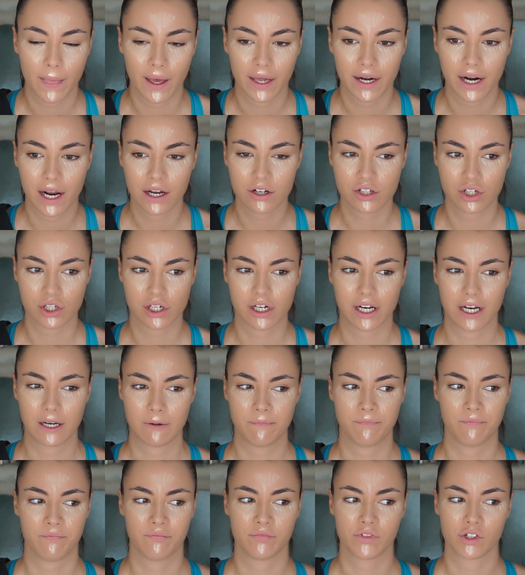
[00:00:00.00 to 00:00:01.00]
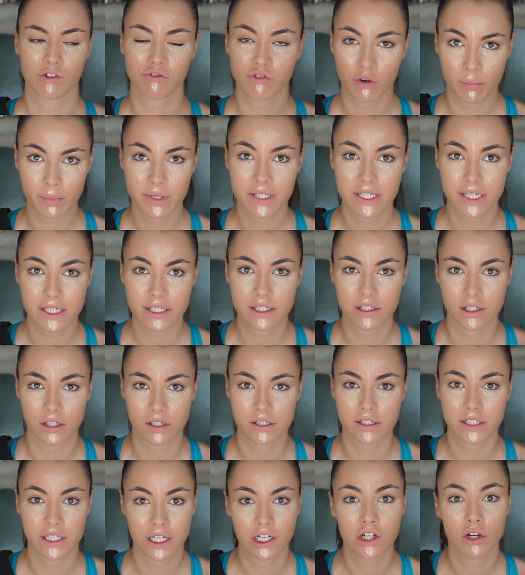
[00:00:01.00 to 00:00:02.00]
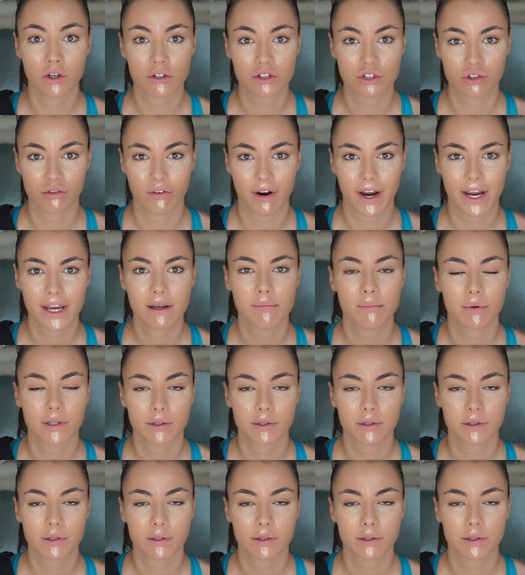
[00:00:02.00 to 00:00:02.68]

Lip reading: and actually from a distance it looks great,